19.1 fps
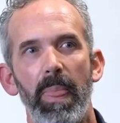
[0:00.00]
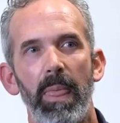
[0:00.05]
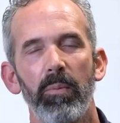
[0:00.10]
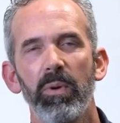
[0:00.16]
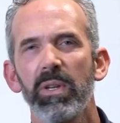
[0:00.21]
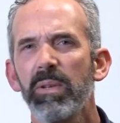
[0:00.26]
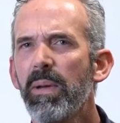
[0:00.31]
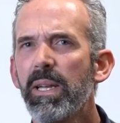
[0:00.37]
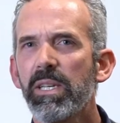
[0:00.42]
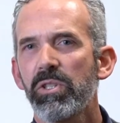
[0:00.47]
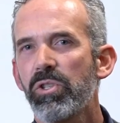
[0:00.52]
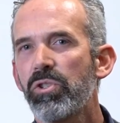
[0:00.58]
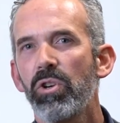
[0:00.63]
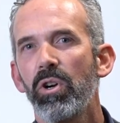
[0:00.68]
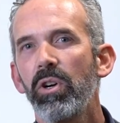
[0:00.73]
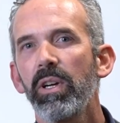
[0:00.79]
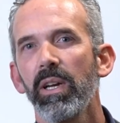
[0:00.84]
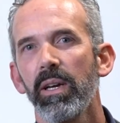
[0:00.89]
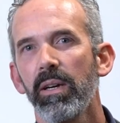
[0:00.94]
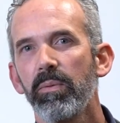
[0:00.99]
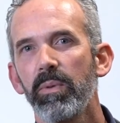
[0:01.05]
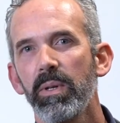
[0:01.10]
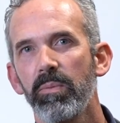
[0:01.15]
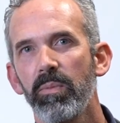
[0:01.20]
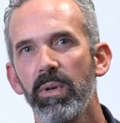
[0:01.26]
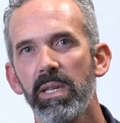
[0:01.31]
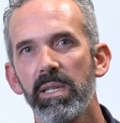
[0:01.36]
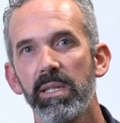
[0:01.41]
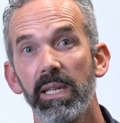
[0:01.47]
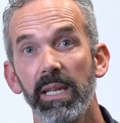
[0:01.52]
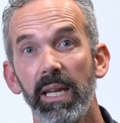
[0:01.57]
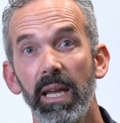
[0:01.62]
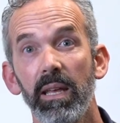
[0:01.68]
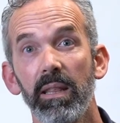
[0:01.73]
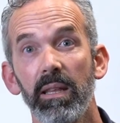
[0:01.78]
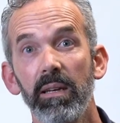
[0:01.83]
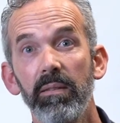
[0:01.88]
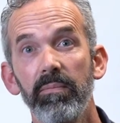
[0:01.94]
We're much stronger when we're
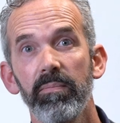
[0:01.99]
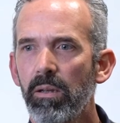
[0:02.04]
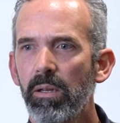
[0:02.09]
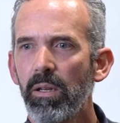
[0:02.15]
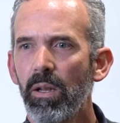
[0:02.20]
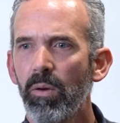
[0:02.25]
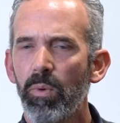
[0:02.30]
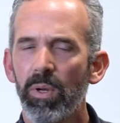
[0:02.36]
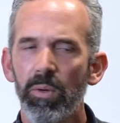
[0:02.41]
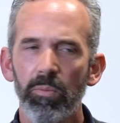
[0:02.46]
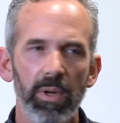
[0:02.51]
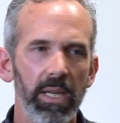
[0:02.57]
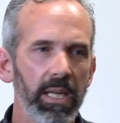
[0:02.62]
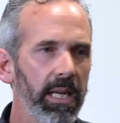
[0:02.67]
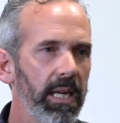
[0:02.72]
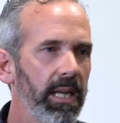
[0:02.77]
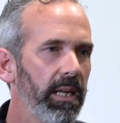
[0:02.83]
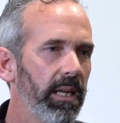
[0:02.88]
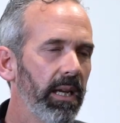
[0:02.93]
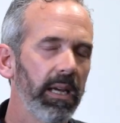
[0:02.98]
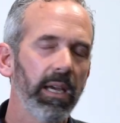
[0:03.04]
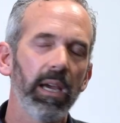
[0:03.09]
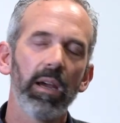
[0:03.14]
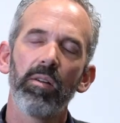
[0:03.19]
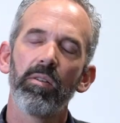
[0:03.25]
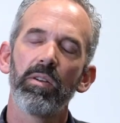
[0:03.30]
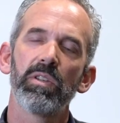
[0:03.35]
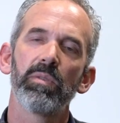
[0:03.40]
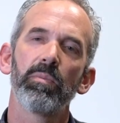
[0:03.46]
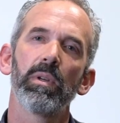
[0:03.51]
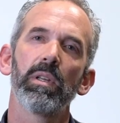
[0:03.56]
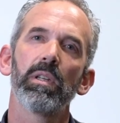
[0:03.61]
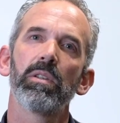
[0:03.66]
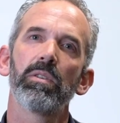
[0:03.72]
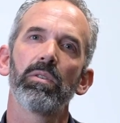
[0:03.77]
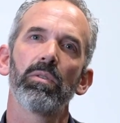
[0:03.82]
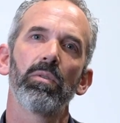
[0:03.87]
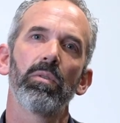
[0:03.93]
together. When we're needing
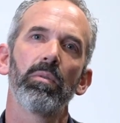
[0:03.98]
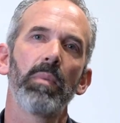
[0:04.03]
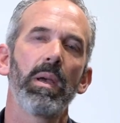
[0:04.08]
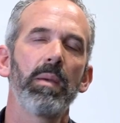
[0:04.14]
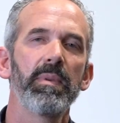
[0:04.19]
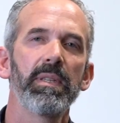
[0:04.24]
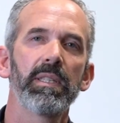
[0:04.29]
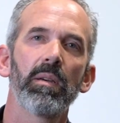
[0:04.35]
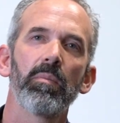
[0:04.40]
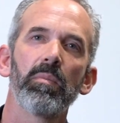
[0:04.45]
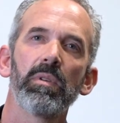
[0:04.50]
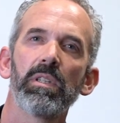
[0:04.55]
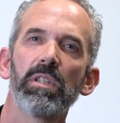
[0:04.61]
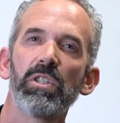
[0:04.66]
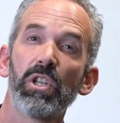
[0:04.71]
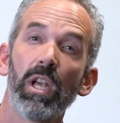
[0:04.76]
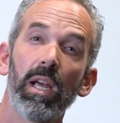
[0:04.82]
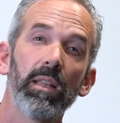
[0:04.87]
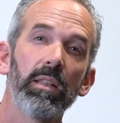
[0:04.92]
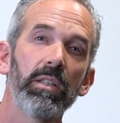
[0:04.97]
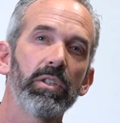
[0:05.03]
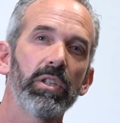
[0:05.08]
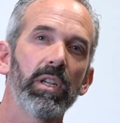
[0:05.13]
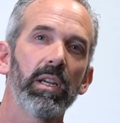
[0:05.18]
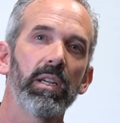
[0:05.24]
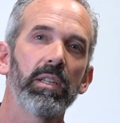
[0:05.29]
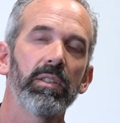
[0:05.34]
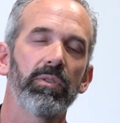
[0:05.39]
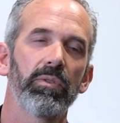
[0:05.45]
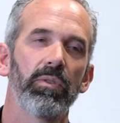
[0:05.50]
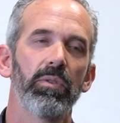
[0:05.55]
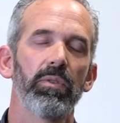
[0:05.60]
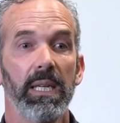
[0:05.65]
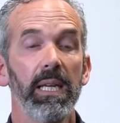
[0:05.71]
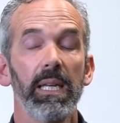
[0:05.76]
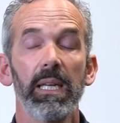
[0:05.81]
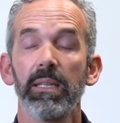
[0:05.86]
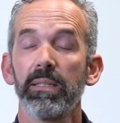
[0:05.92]
encouragement, or maybe someone to challenge us, or
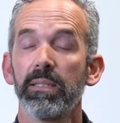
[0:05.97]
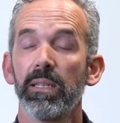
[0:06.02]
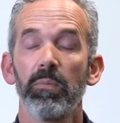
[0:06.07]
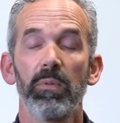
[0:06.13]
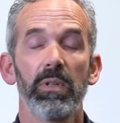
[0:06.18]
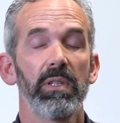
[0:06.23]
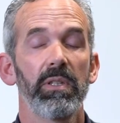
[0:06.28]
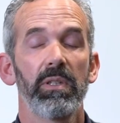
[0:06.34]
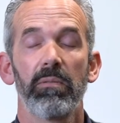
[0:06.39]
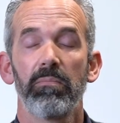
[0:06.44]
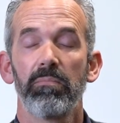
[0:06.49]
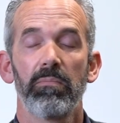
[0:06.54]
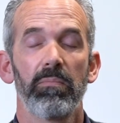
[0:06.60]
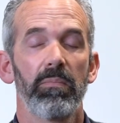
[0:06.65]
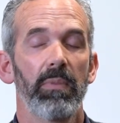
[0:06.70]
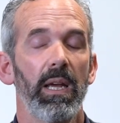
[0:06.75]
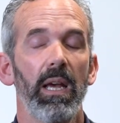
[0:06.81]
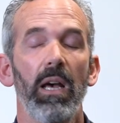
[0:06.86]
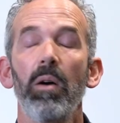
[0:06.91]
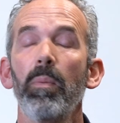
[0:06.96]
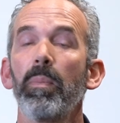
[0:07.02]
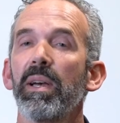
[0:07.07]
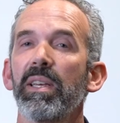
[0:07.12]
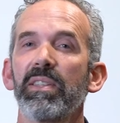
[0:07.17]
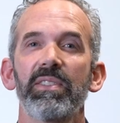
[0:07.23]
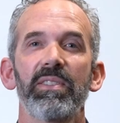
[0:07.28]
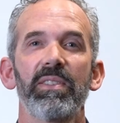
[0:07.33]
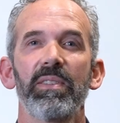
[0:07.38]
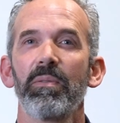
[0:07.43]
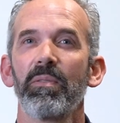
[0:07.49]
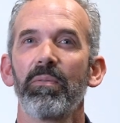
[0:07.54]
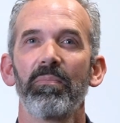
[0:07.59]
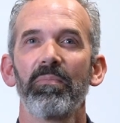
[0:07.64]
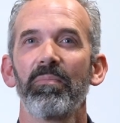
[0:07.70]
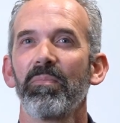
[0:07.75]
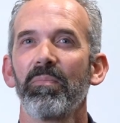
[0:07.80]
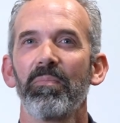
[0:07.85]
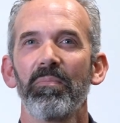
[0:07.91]
needing someone to help us
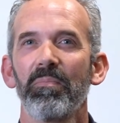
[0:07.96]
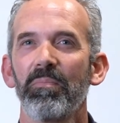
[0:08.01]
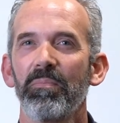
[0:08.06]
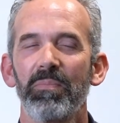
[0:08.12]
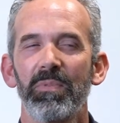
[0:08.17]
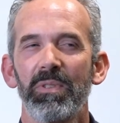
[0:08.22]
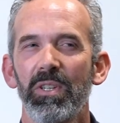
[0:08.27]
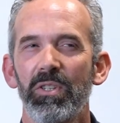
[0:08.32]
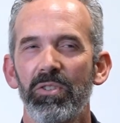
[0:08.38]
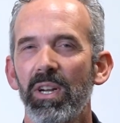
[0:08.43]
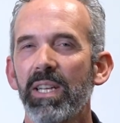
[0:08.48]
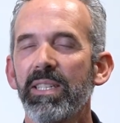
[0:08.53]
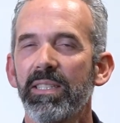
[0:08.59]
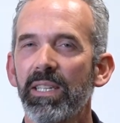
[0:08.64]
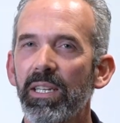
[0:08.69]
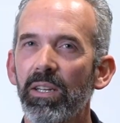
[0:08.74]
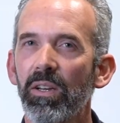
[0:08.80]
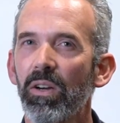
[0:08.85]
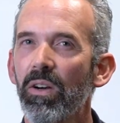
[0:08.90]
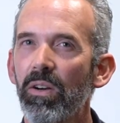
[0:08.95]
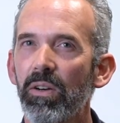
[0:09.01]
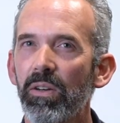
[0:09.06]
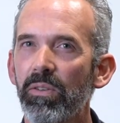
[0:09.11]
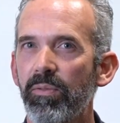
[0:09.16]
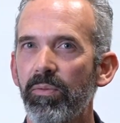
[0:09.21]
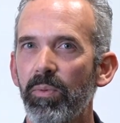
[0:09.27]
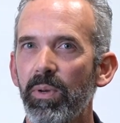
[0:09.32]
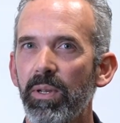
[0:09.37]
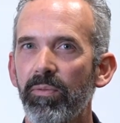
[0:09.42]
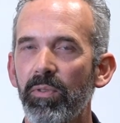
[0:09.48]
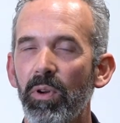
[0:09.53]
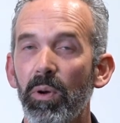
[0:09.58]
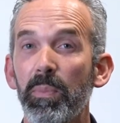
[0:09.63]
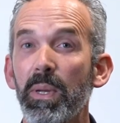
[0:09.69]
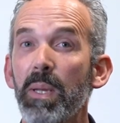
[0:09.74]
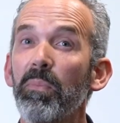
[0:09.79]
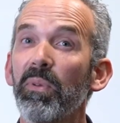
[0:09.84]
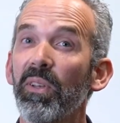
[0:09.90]
to trust in God. We've got
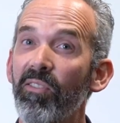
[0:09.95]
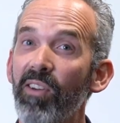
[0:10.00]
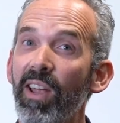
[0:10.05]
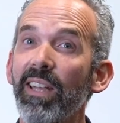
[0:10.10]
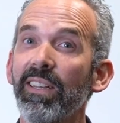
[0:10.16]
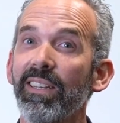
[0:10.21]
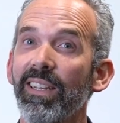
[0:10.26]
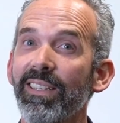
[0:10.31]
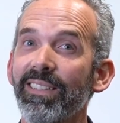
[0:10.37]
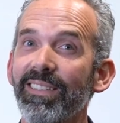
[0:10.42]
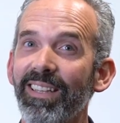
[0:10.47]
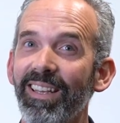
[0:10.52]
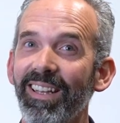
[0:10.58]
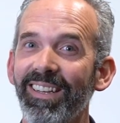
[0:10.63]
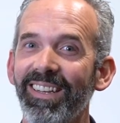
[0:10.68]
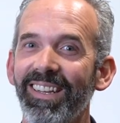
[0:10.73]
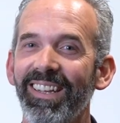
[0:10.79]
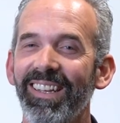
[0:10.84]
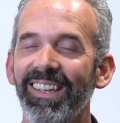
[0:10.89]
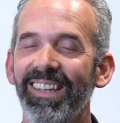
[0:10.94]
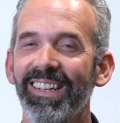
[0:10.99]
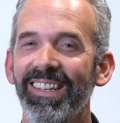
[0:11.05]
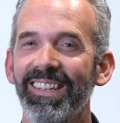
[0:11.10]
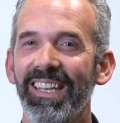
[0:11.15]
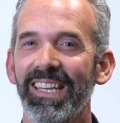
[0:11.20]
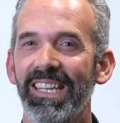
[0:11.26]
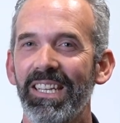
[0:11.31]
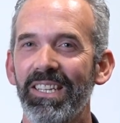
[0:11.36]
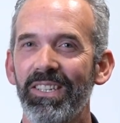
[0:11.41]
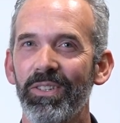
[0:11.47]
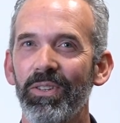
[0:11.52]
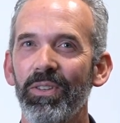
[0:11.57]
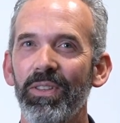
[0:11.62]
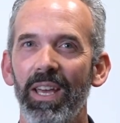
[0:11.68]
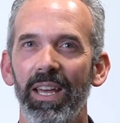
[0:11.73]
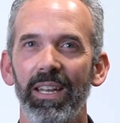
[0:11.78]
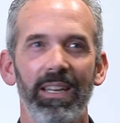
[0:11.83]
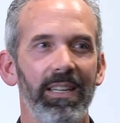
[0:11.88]
people around us that can do
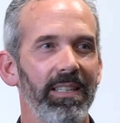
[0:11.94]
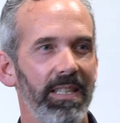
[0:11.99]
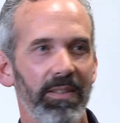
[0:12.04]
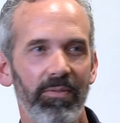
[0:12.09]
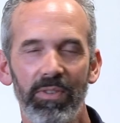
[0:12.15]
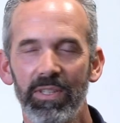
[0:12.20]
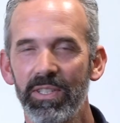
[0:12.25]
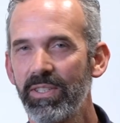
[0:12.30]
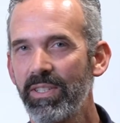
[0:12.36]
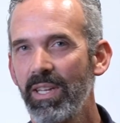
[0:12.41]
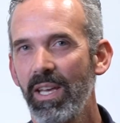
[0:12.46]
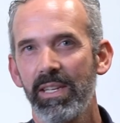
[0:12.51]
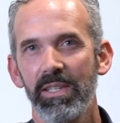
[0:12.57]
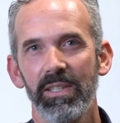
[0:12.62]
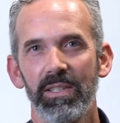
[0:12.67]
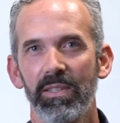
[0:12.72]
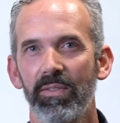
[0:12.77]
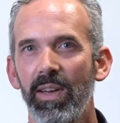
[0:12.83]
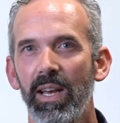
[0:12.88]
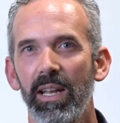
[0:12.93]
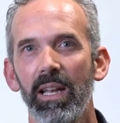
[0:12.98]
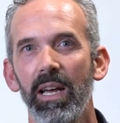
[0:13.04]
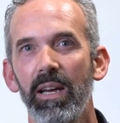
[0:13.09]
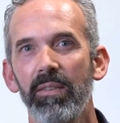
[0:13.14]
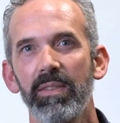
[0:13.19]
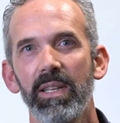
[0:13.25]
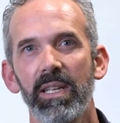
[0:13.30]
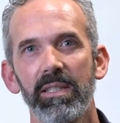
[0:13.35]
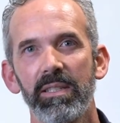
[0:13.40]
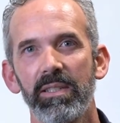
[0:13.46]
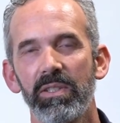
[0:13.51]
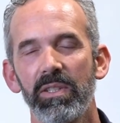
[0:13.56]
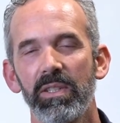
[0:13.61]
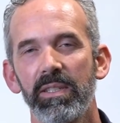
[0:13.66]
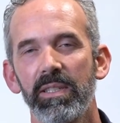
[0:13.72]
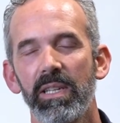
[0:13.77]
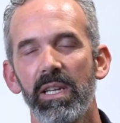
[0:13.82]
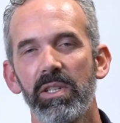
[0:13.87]
that at different stages of our life. That's
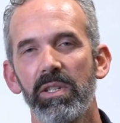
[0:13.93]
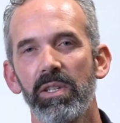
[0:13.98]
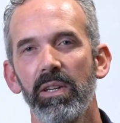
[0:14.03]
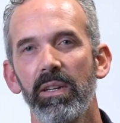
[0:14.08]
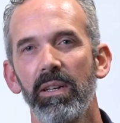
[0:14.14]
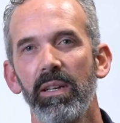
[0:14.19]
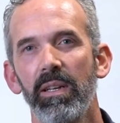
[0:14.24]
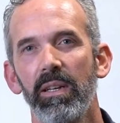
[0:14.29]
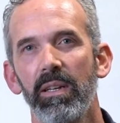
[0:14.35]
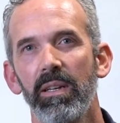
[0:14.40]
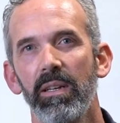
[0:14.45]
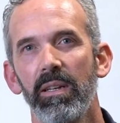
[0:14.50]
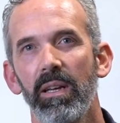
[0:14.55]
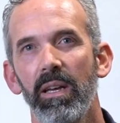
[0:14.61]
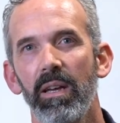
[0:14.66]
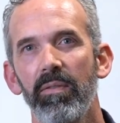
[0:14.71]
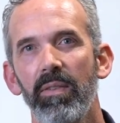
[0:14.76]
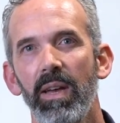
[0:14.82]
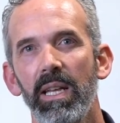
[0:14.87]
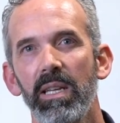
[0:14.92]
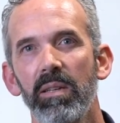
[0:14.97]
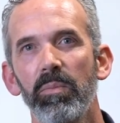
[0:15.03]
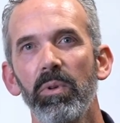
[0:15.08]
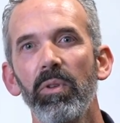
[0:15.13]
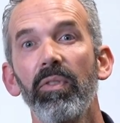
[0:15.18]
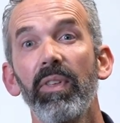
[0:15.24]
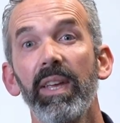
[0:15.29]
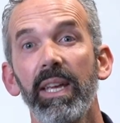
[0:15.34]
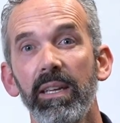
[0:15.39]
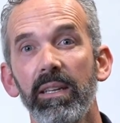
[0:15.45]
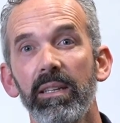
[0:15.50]
just such a valuable thing.